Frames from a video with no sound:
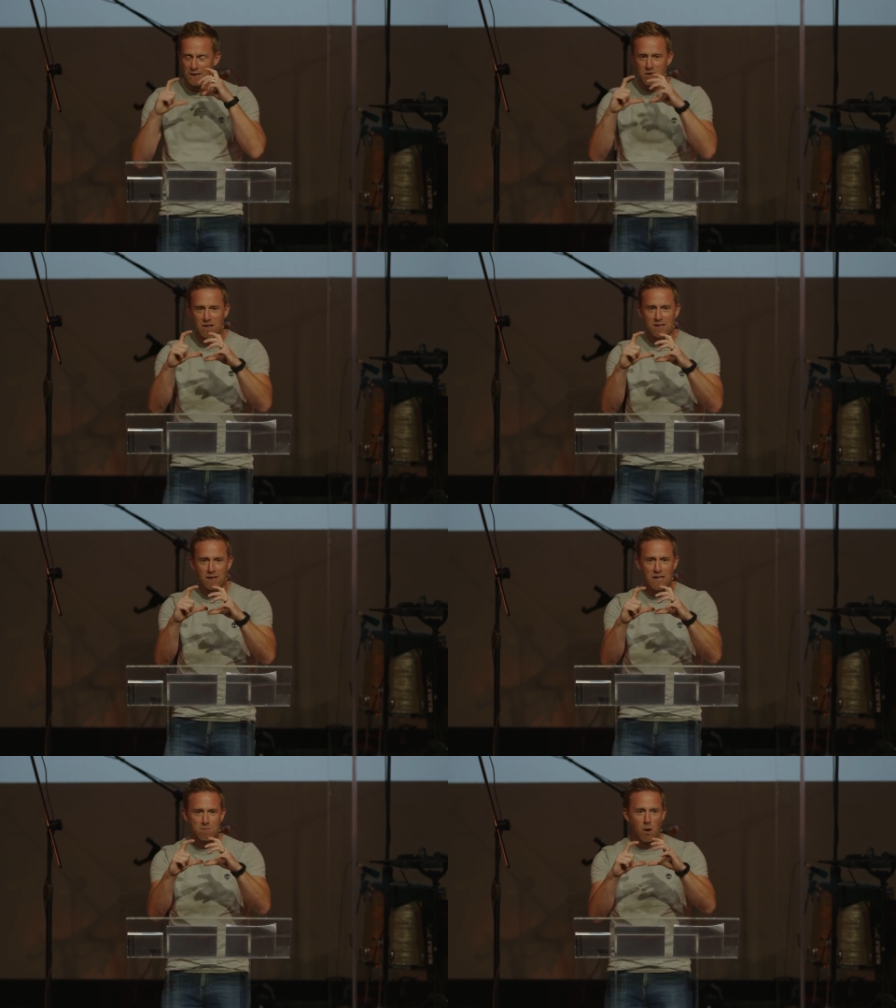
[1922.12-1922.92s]
and the screen's
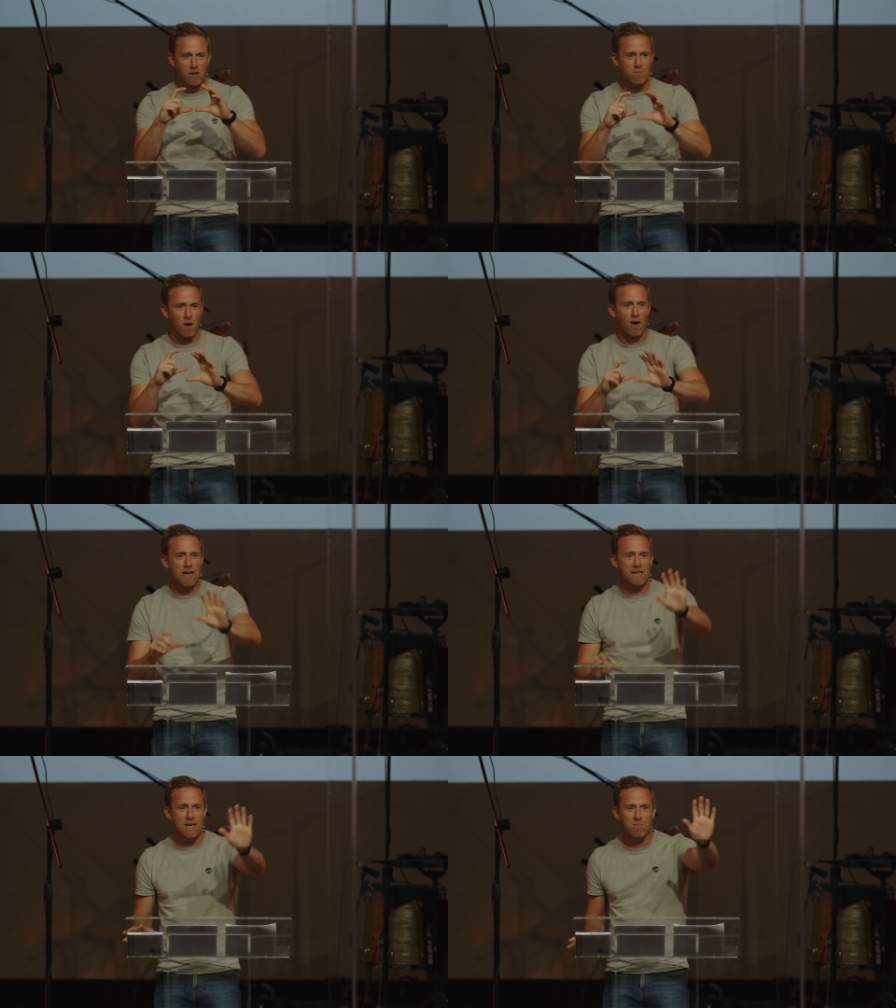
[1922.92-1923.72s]
looking at his box, and
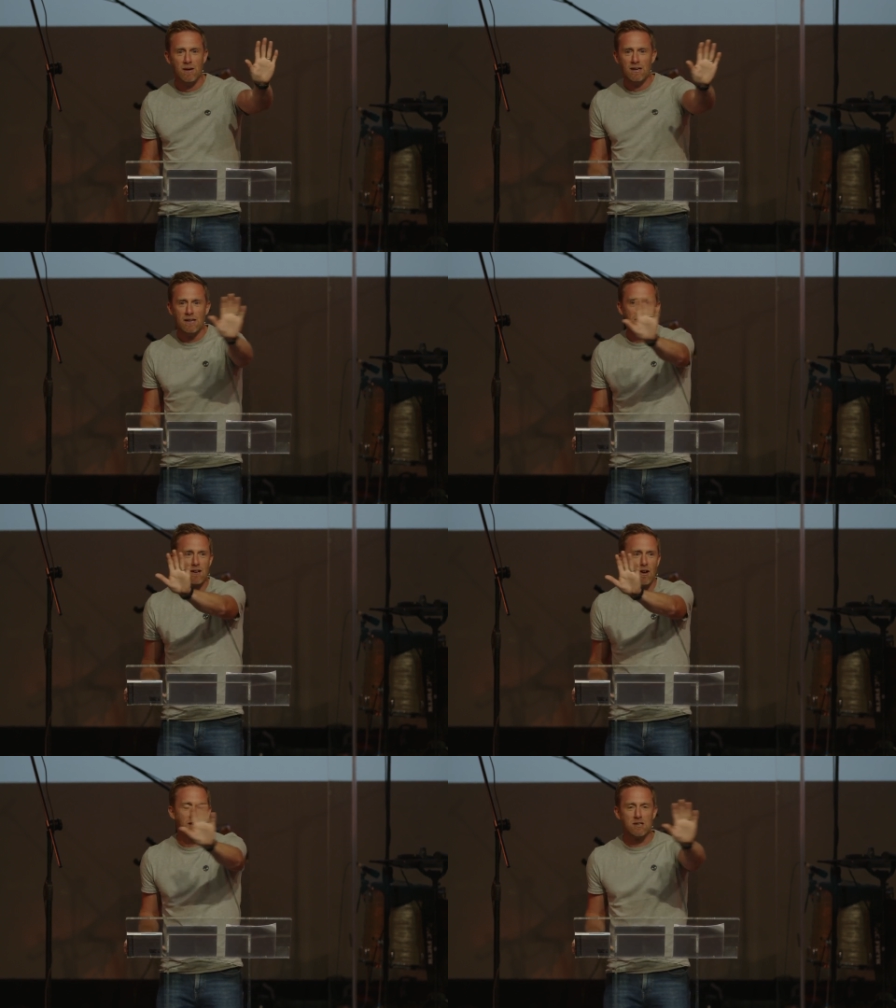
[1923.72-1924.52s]
behind him
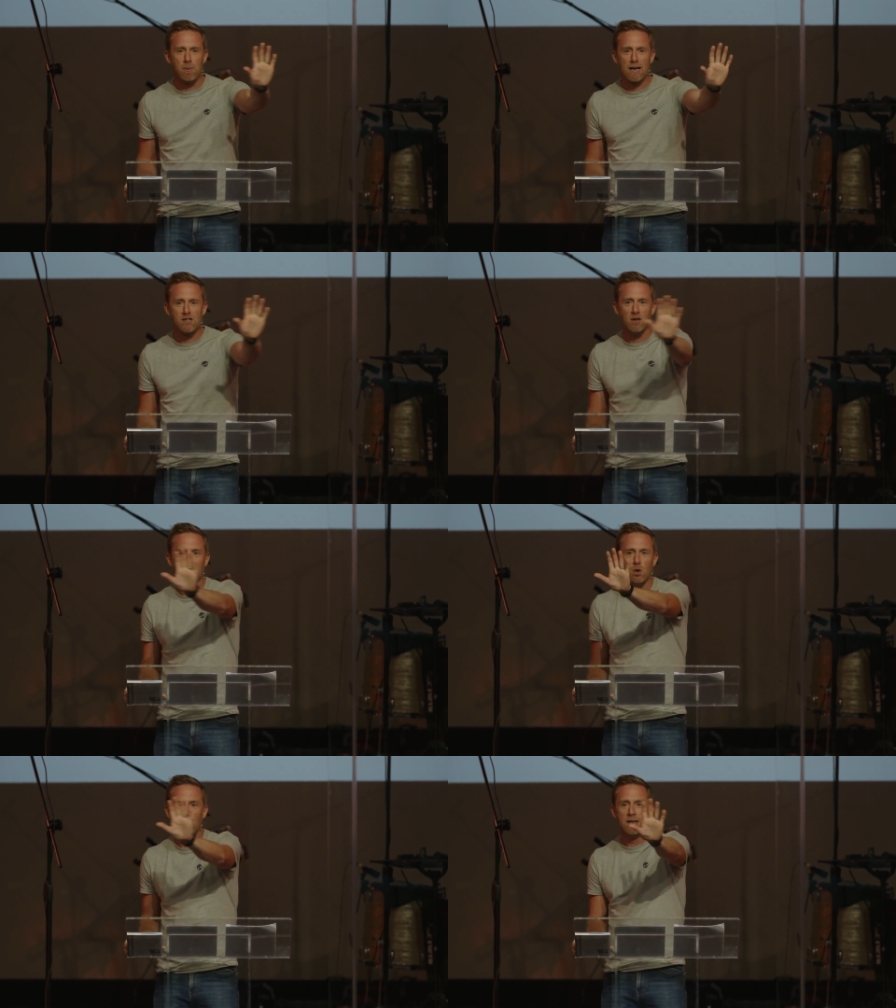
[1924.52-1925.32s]
is like his patio
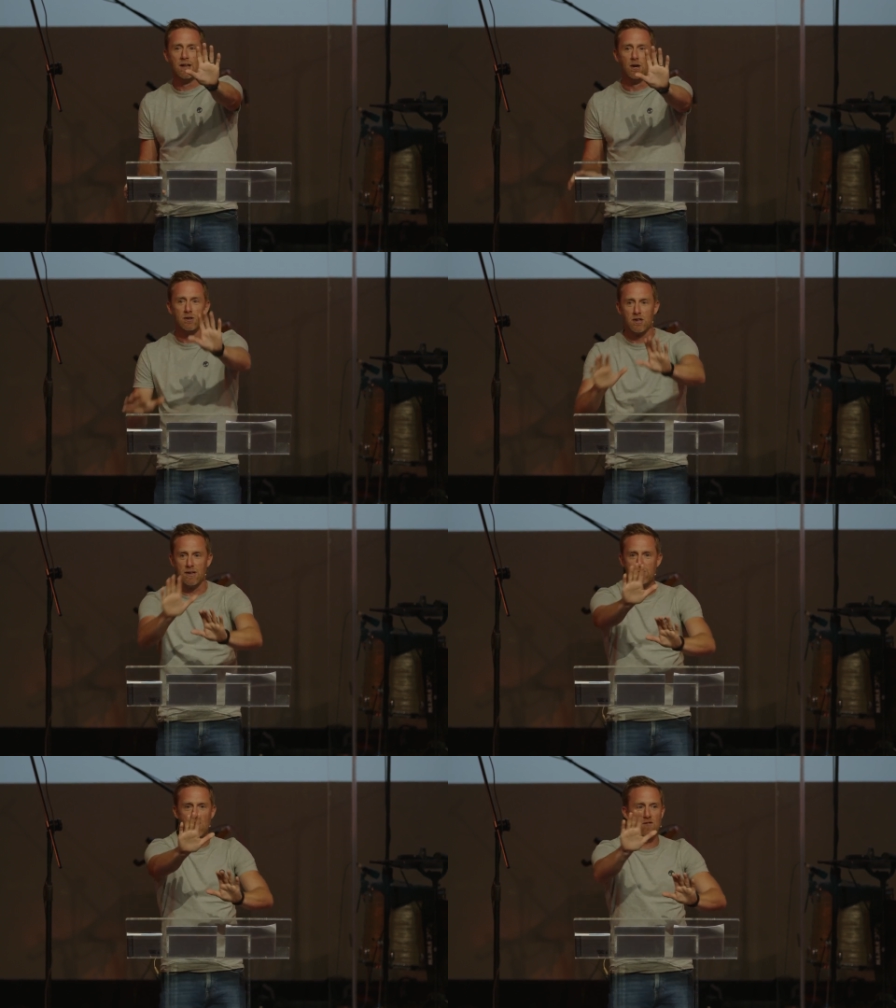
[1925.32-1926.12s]
door windows
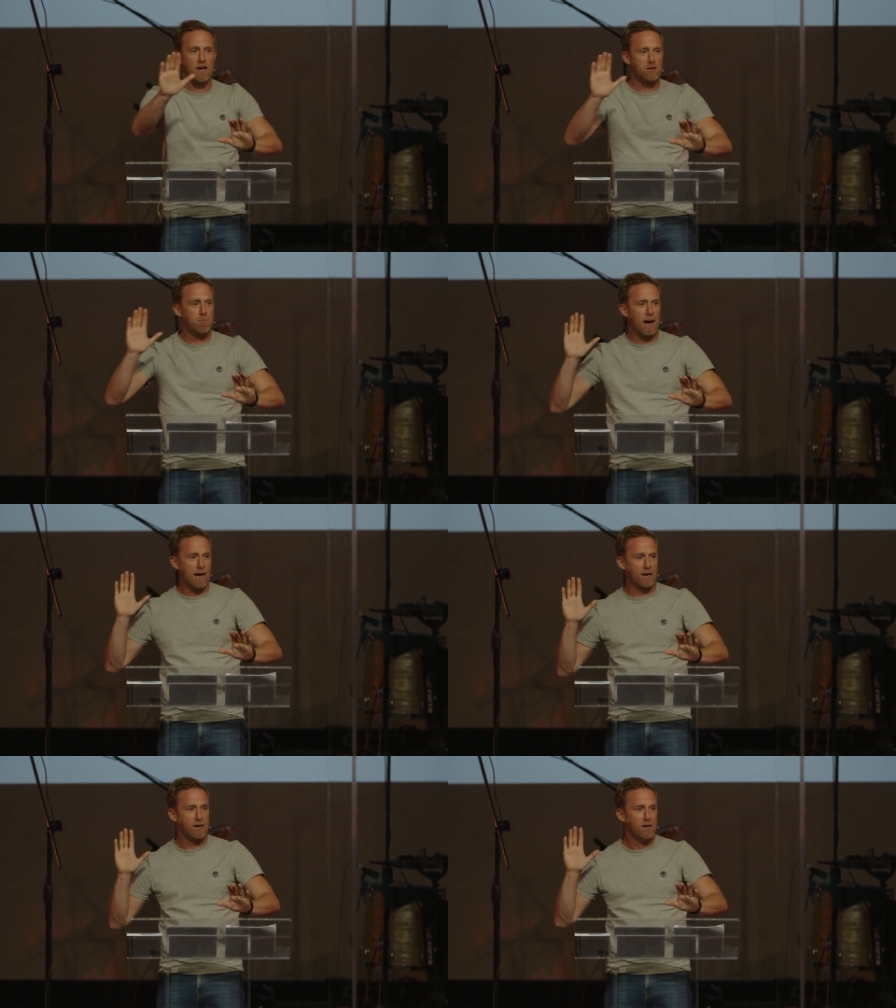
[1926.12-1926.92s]
that then reflects
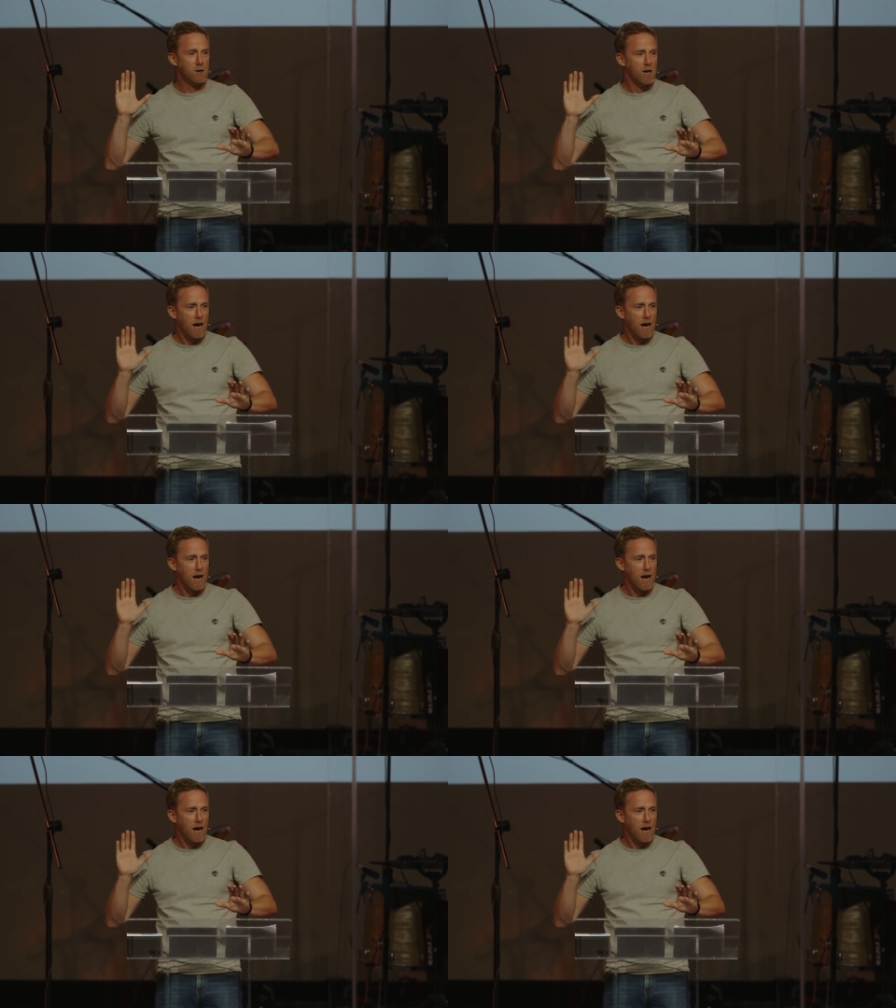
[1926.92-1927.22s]
back.